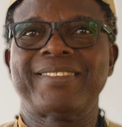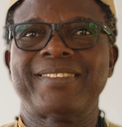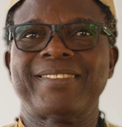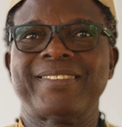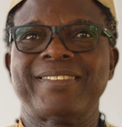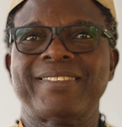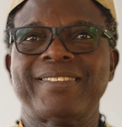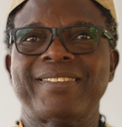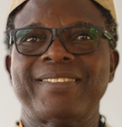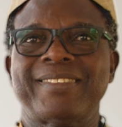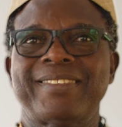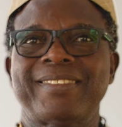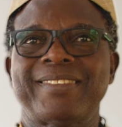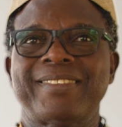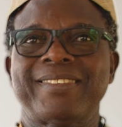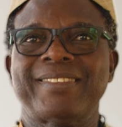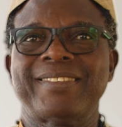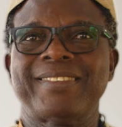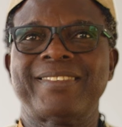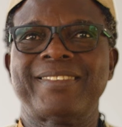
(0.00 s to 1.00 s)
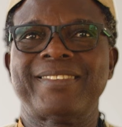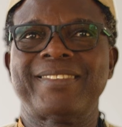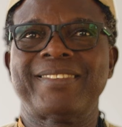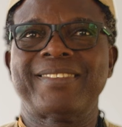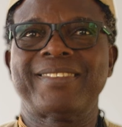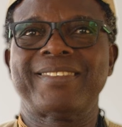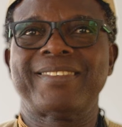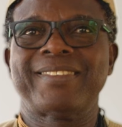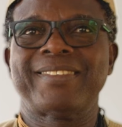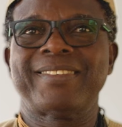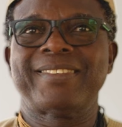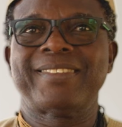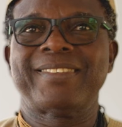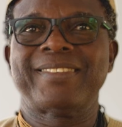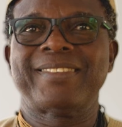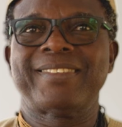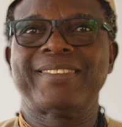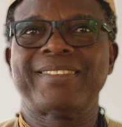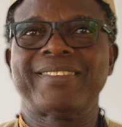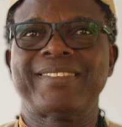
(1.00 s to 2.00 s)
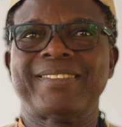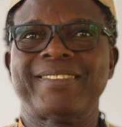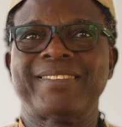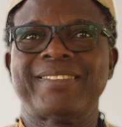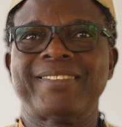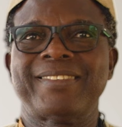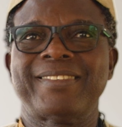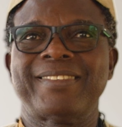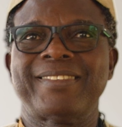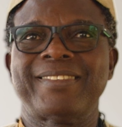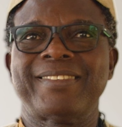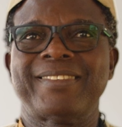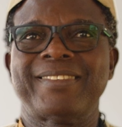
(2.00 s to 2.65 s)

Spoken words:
No words are spoken by the person on screen.